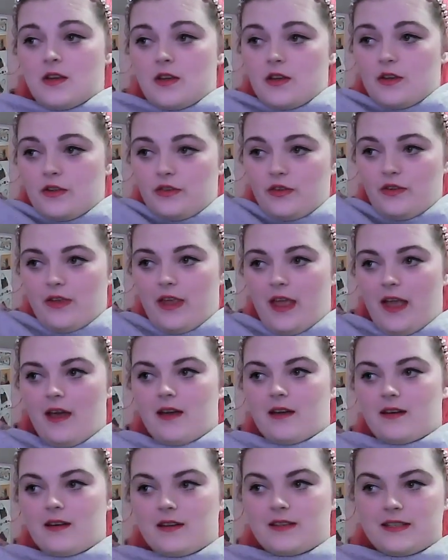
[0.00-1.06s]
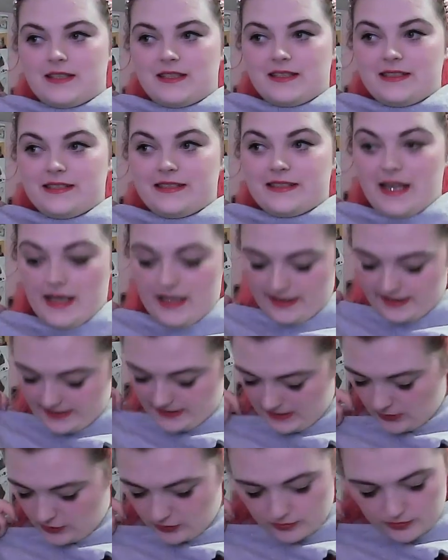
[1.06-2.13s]
So yeah, I got this nice
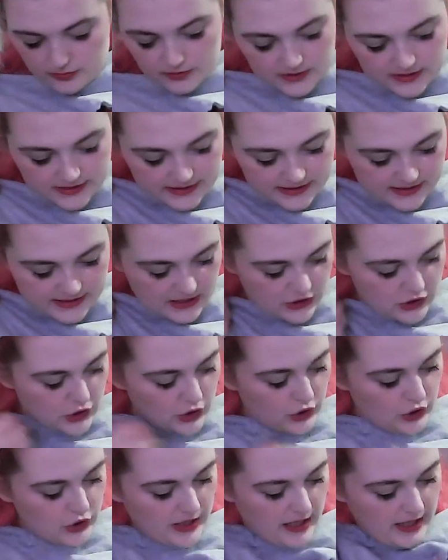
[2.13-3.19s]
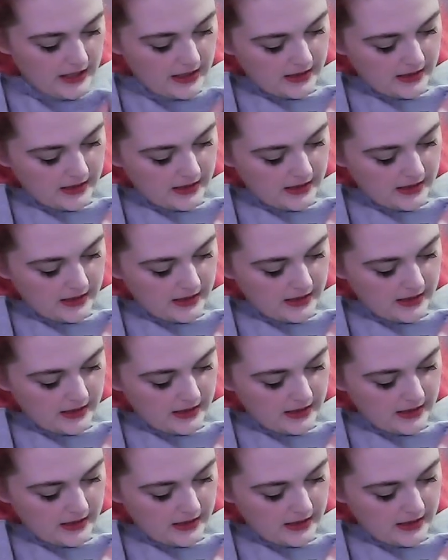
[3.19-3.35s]
little Stitch hoodie.